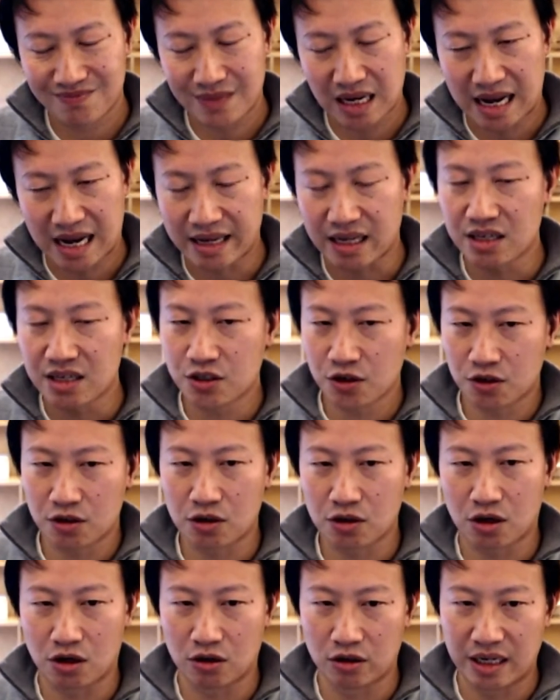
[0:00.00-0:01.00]
I guess you could
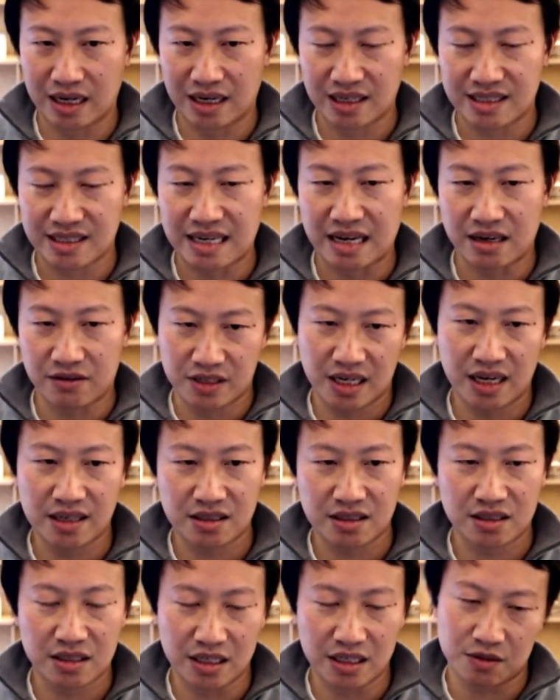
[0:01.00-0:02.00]
call it a set of
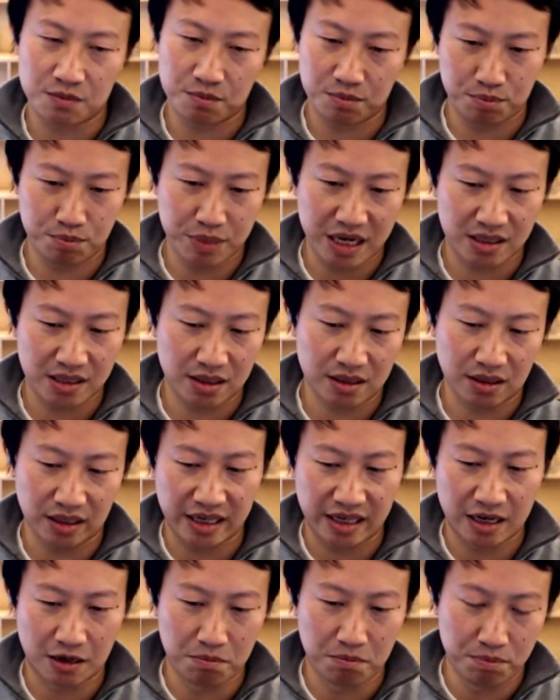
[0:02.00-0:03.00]
tests. It's
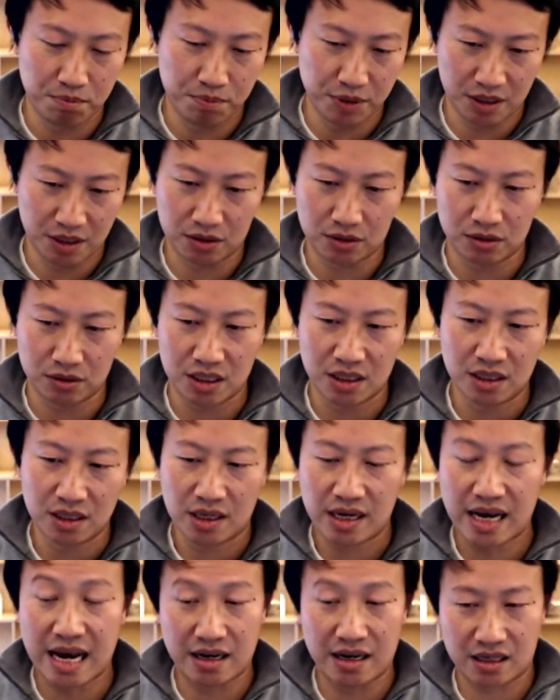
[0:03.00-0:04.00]
basically a build,
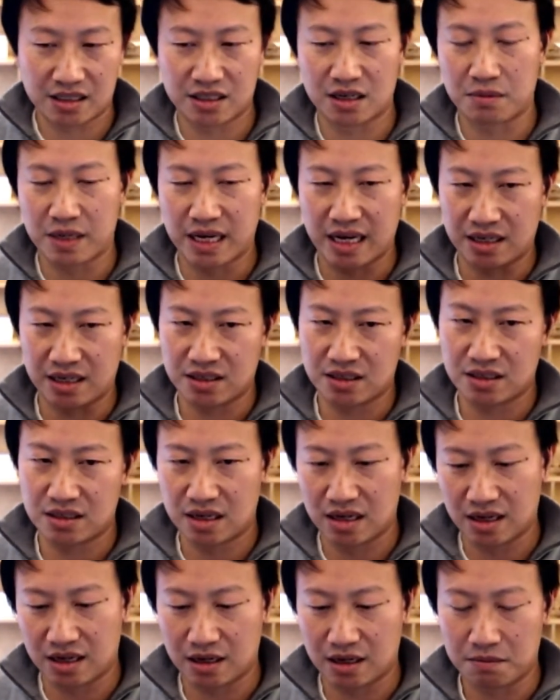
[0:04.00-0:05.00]
and in some case,
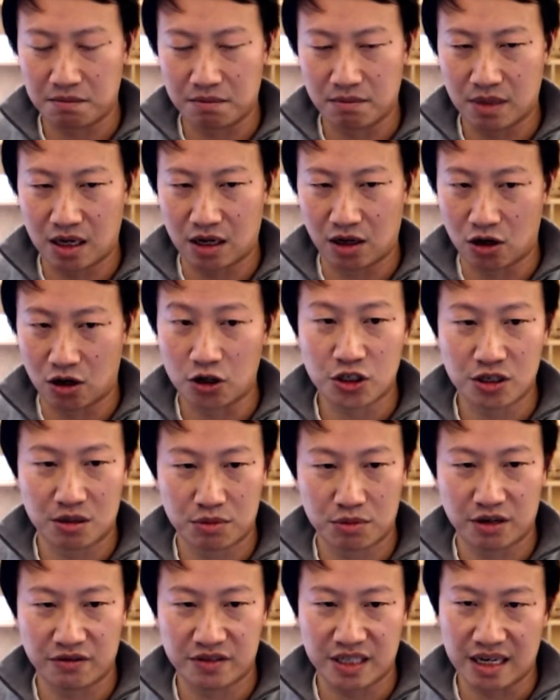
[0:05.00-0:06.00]
a large
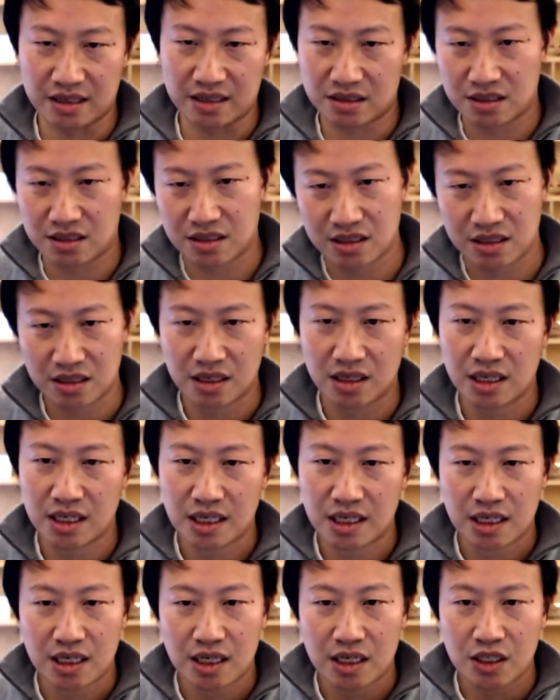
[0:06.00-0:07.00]
number of tests.
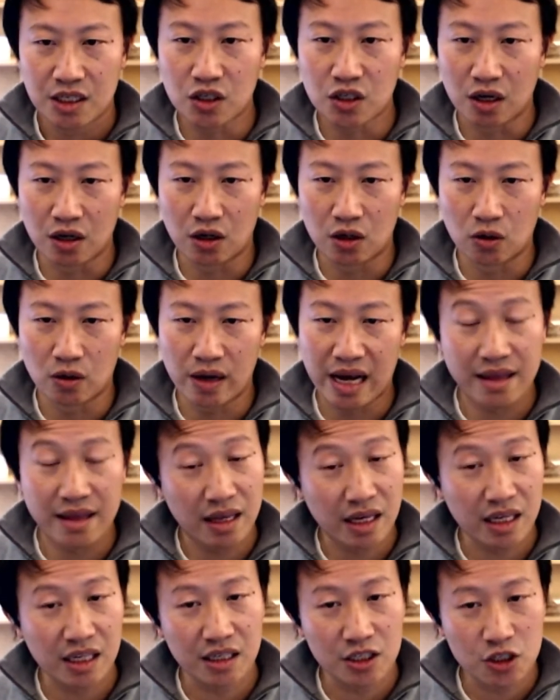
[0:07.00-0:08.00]
So, and
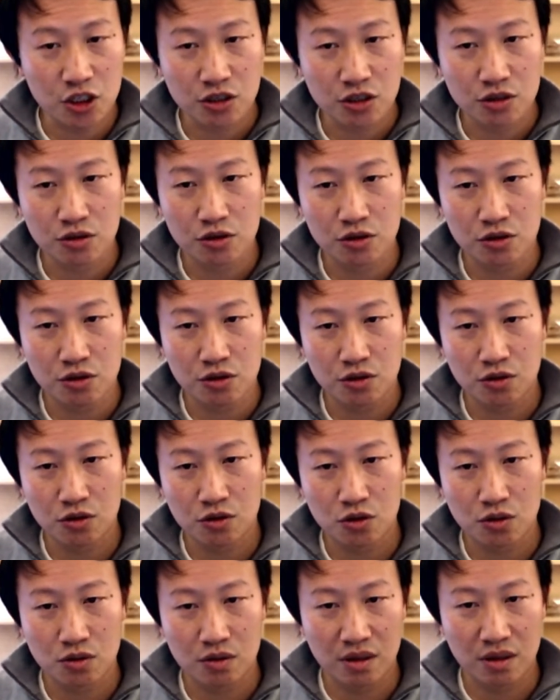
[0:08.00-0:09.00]
they each
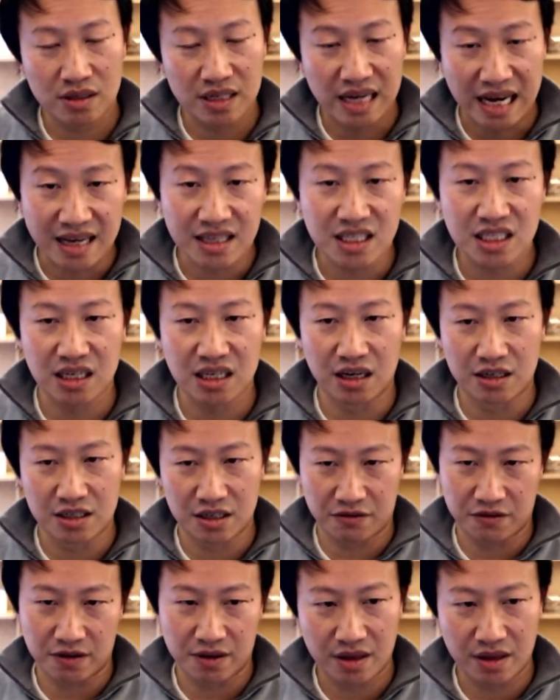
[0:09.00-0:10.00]
test a
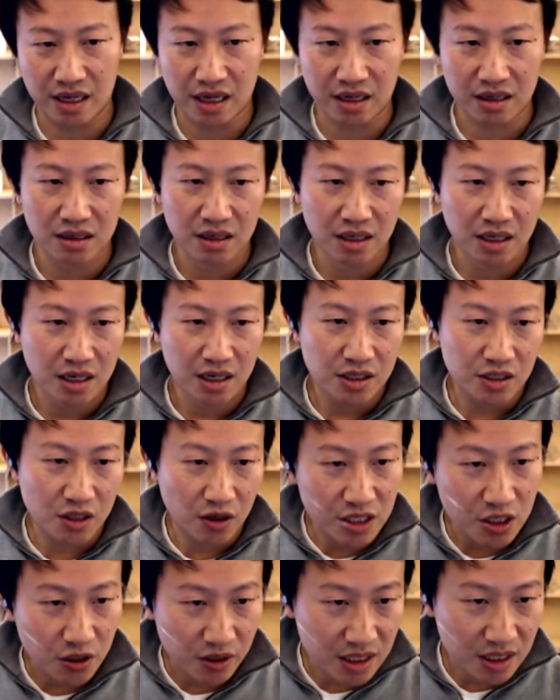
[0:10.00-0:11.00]
different thing. So
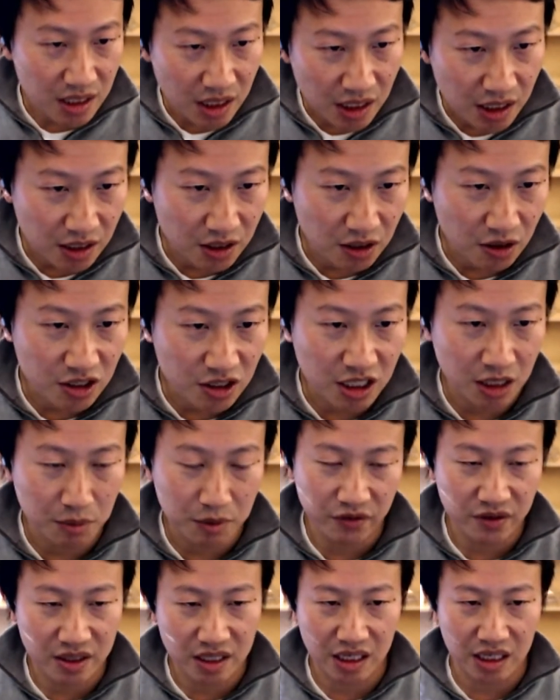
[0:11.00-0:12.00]
as you can see here, some
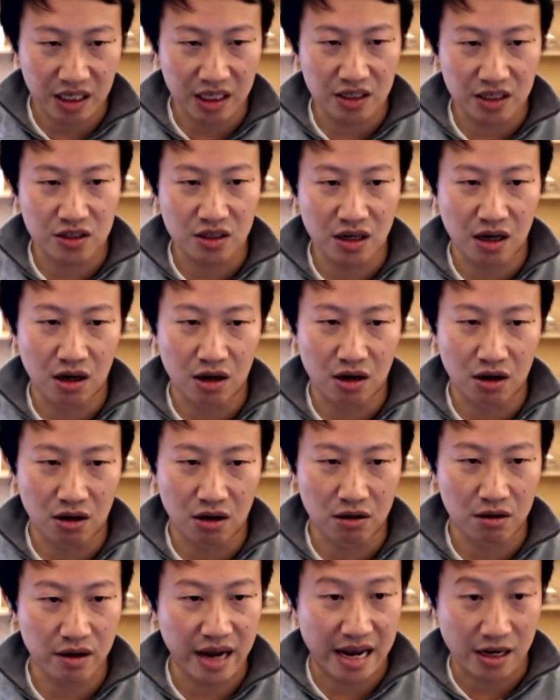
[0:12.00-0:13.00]
of these
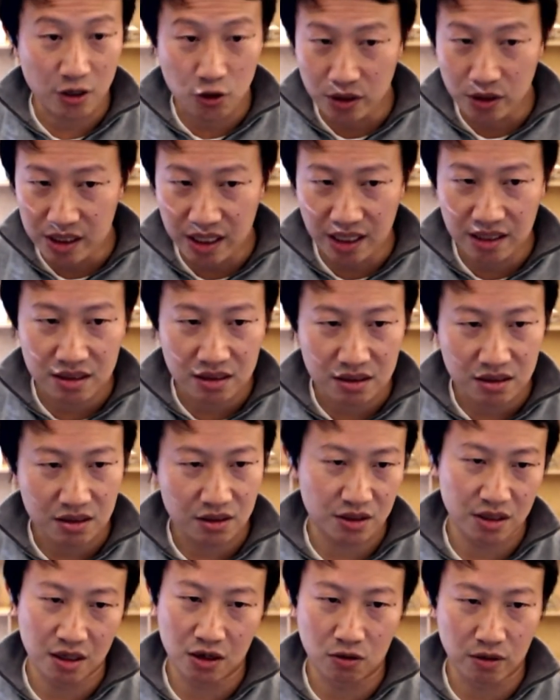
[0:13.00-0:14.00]
are Android tests,
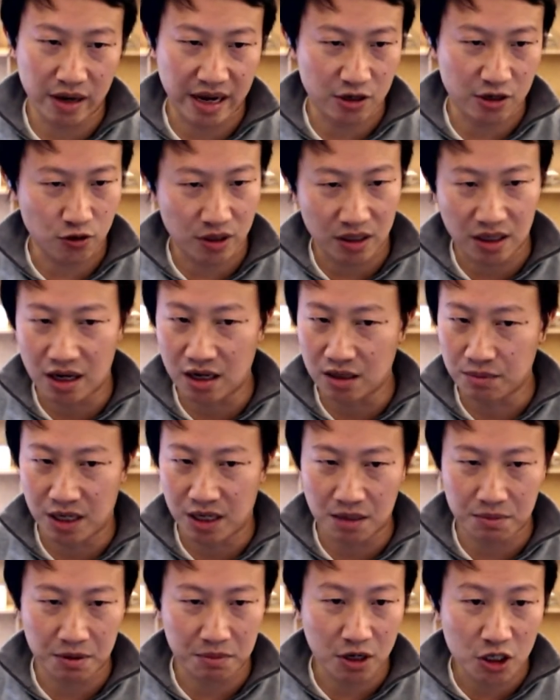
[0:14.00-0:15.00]
so Android
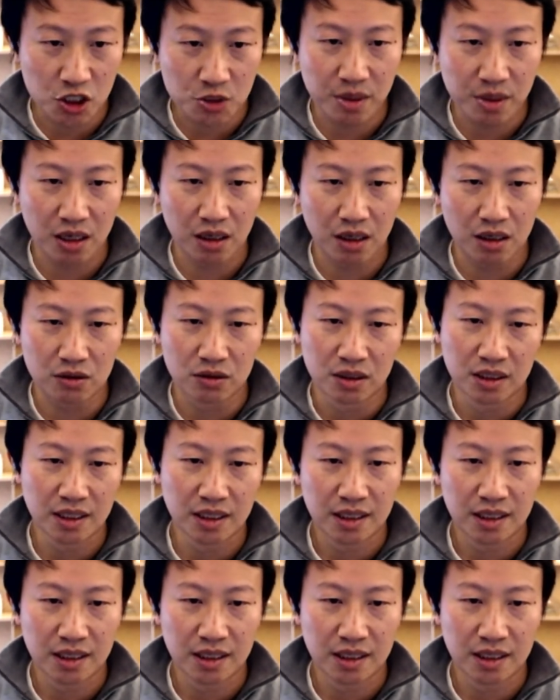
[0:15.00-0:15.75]
Lollipop and Marshmallow.